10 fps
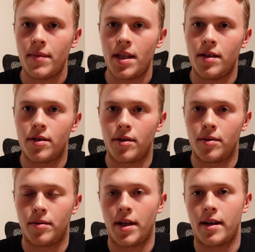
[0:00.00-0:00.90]

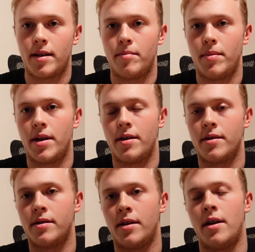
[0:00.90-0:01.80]
So that
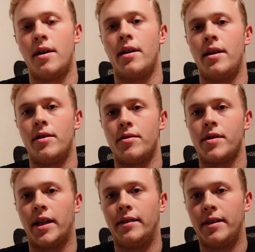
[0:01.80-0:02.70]
compares,
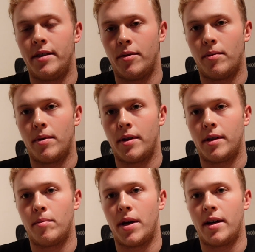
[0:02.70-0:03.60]
interestingly, to what
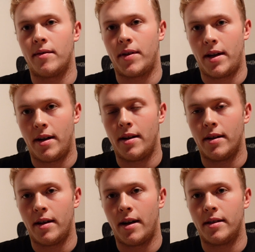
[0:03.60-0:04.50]
the Bank of
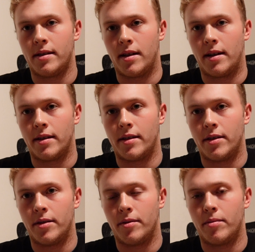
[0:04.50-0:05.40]
Canada had decided to
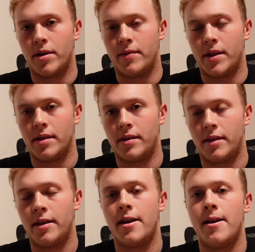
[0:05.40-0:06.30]
do
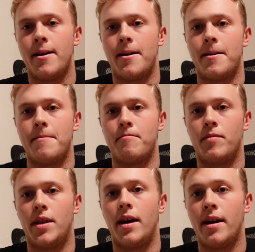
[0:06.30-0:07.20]
previously
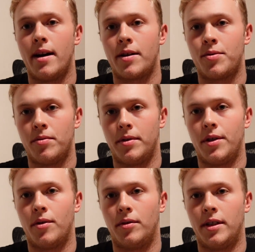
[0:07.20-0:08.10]
um, they
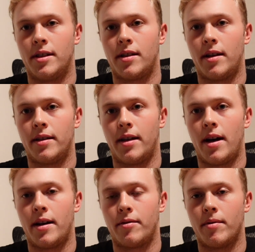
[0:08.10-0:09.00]
actually only decided to
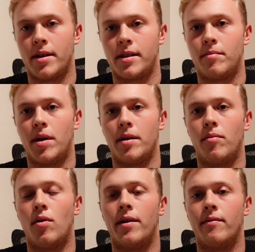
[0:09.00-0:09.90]
hike rates by
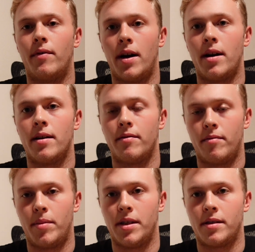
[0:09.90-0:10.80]

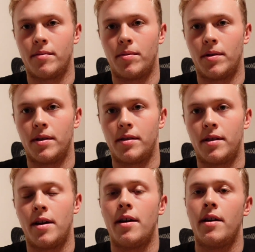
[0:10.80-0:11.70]
0.5 basis
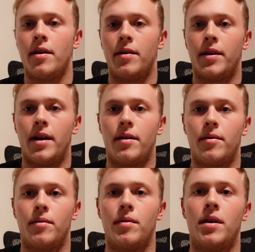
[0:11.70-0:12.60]
points.
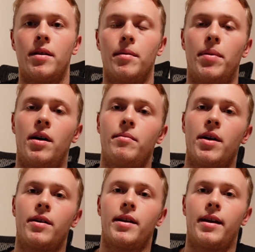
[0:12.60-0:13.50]
Now, the bond
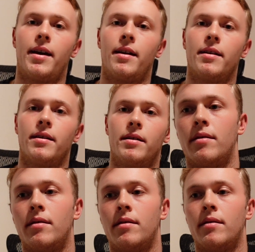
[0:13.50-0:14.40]
market in Canada
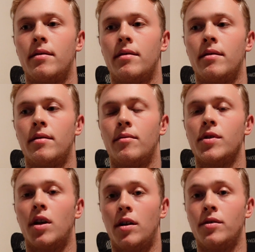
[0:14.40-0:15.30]

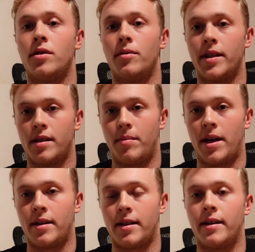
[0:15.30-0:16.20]
was also
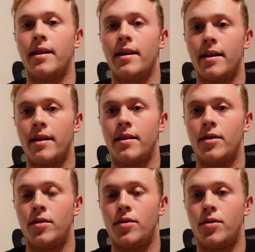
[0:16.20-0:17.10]
expecting
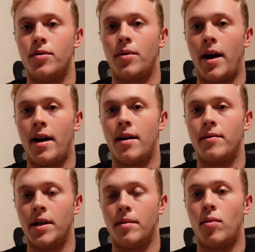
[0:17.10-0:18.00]
to
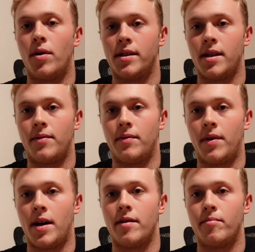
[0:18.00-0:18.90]
have a
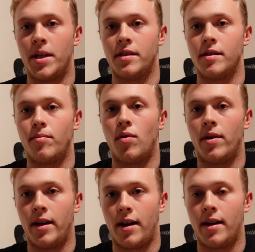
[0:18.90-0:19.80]
0.75 basis
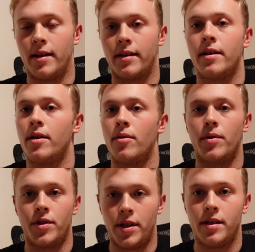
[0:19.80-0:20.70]
point hike,
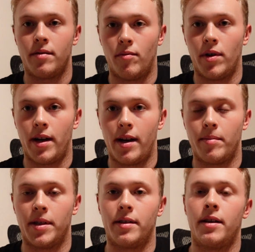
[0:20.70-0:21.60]
which isn't what
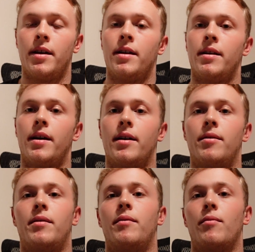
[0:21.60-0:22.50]
happened.
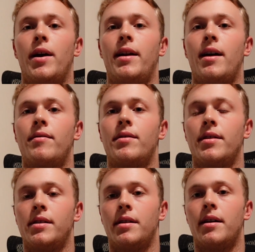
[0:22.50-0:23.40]
Now, right after
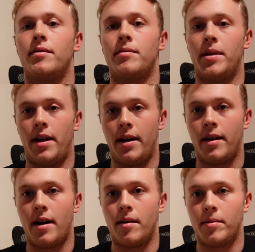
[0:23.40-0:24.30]
this announcement had
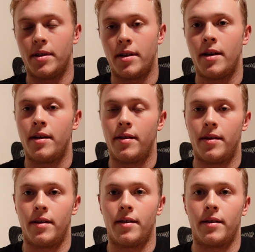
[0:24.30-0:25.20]
happened,
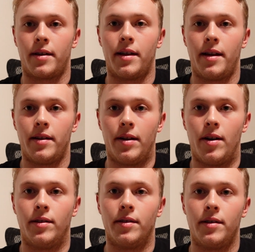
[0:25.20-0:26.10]
the Canadian
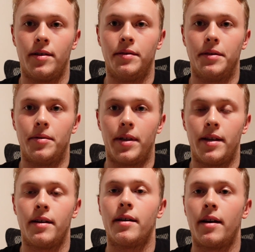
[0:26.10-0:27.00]
dollar,
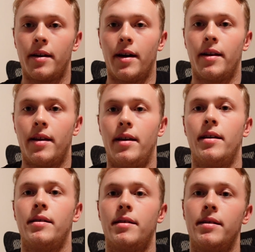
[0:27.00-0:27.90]
loonie, got
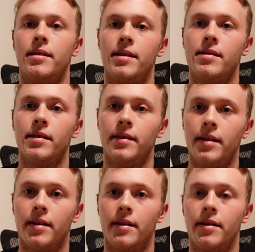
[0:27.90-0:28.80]
hit decently
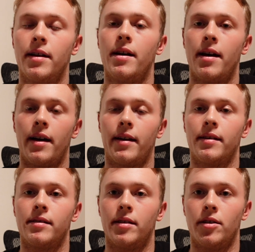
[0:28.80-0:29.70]
hard
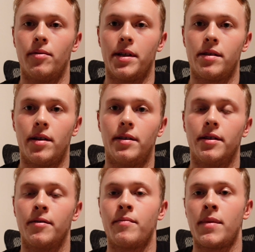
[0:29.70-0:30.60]
against the US dollar.